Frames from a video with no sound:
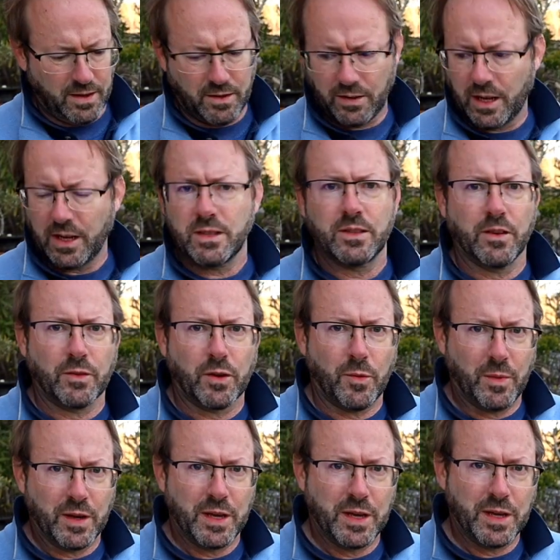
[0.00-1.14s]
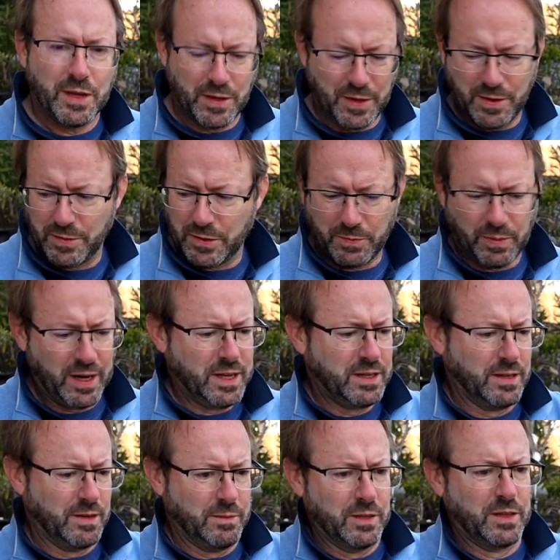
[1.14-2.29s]
Okay, so I've got my spray,
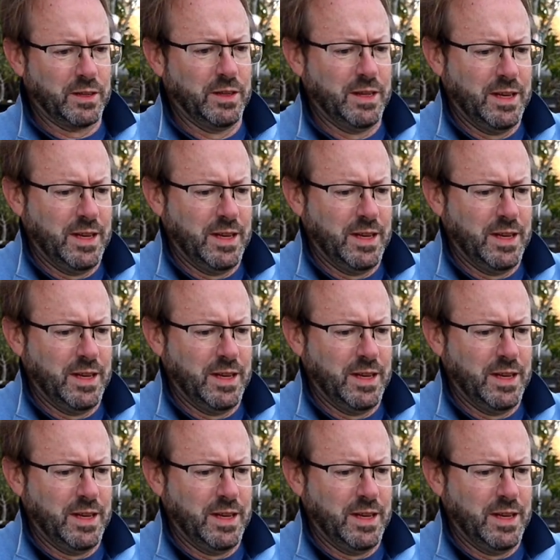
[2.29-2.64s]
so I'm just going